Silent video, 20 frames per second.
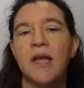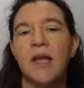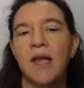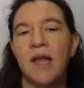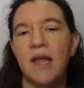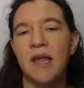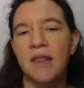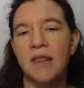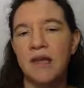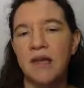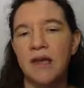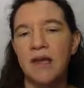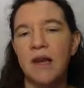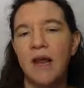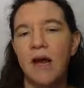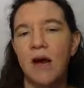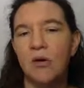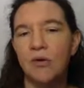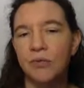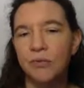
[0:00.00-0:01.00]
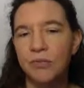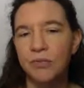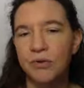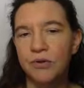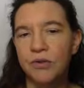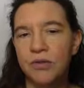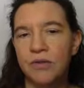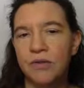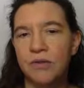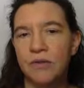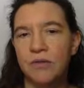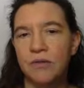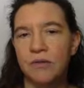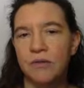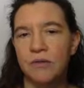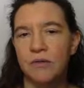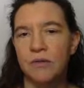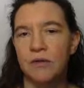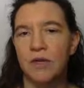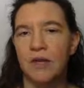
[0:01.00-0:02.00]
and then outputs
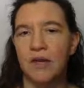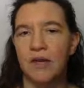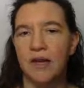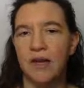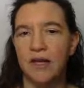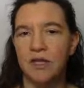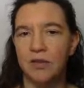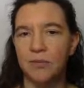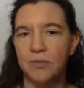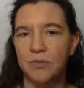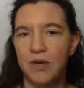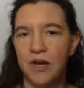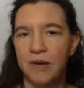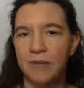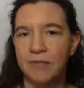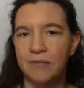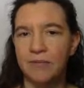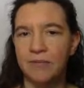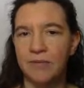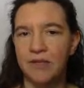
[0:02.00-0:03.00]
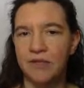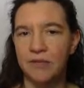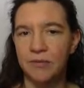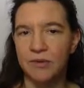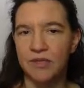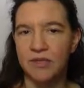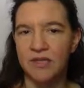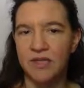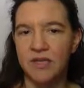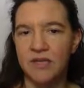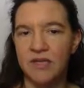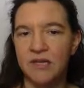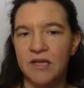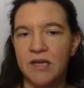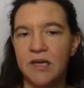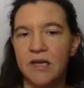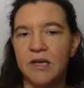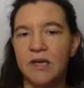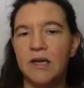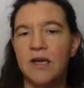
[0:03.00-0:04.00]
an X prime, it says
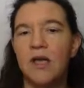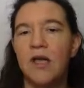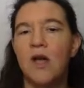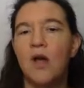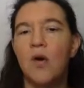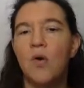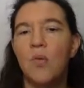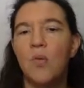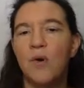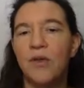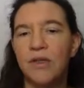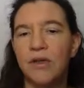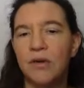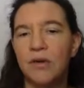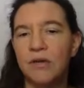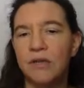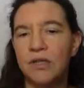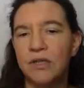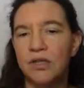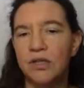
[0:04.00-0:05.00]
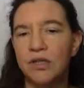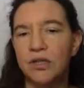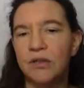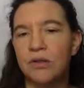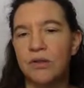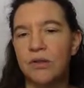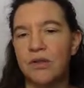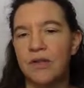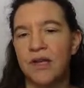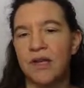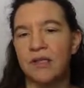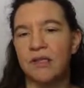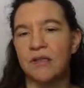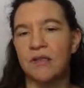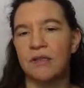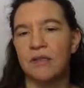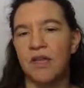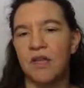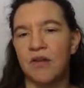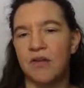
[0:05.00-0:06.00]
here, with the condition that
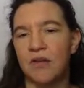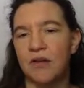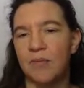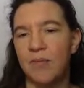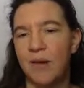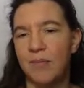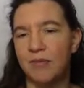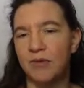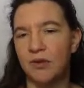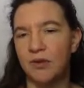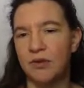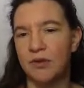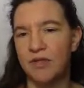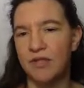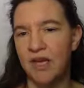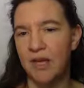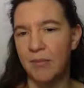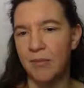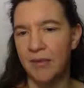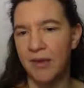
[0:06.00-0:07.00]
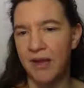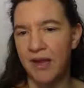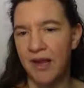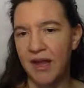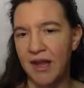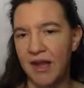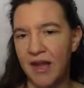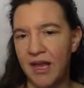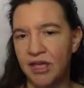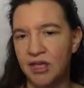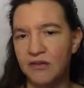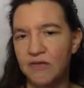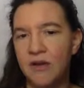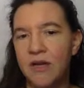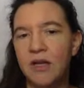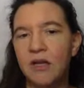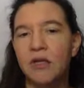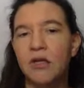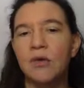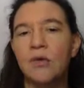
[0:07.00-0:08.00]
it maps to the same hash
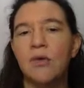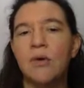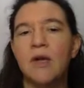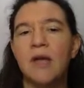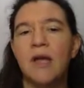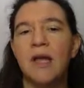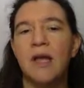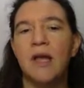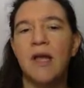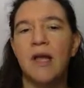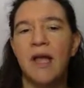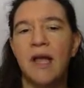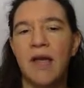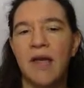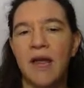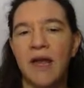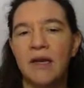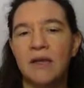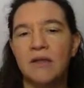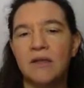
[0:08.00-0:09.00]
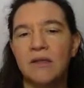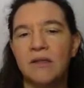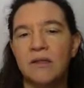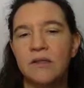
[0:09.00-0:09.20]
value and